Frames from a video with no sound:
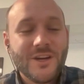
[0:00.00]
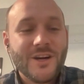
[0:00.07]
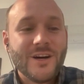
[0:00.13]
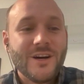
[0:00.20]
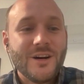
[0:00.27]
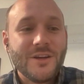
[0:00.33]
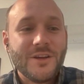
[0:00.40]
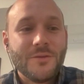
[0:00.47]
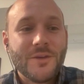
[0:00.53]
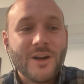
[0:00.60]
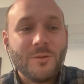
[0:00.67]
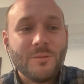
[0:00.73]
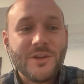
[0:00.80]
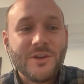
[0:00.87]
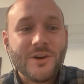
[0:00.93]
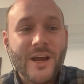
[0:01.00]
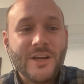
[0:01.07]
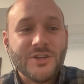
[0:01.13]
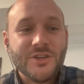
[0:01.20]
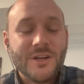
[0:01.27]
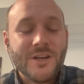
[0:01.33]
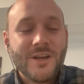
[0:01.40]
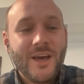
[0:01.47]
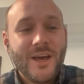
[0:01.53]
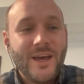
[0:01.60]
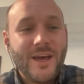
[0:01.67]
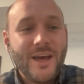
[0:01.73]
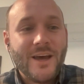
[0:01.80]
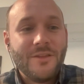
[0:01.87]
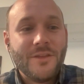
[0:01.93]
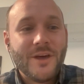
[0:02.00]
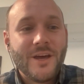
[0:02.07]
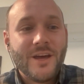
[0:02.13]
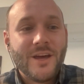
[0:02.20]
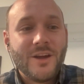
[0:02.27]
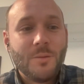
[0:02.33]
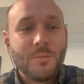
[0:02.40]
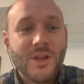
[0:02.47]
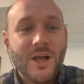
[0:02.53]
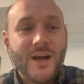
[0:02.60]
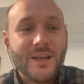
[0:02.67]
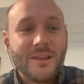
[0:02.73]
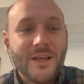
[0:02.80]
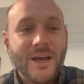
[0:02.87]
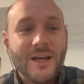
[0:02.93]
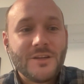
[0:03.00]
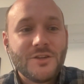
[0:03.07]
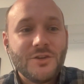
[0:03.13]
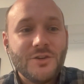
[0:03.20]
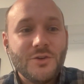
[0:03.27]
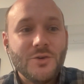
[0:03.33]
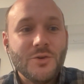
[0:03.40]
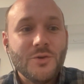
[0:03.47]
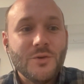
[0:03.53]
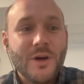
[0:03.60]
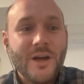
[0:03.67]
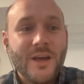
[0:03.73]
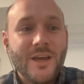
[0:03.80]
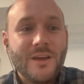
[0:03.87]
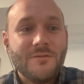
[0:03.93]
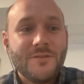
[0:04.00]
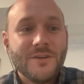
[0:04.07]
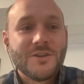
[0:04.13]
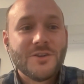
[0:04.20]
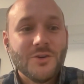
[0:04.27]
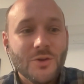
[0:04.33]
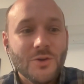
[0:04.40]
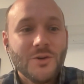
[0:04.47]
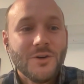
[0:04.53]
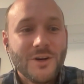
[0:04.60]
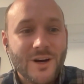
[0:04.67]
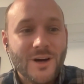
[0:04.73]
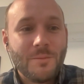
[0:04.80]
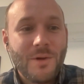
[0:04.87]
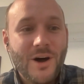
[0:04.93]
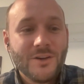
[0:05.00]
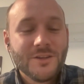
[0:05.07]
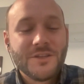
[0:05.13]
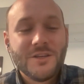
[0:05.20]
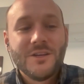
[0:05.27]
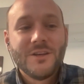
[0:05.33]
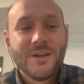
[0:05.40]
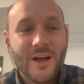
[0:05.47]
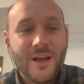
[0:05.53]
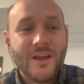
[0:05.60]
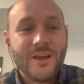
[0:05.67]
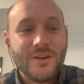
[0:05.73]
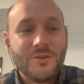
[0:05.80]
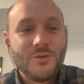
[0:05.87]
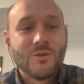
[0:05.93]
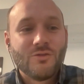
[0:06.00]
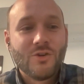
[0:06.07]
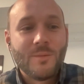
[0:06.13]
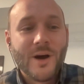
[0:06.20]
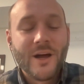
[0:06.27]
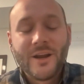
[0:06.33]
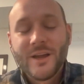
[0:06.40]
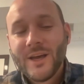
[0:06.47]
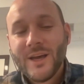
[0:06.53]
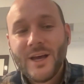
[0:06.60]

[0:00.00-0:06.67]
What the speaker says: That'll be your agent, and then applying that to a physical policy into a robot.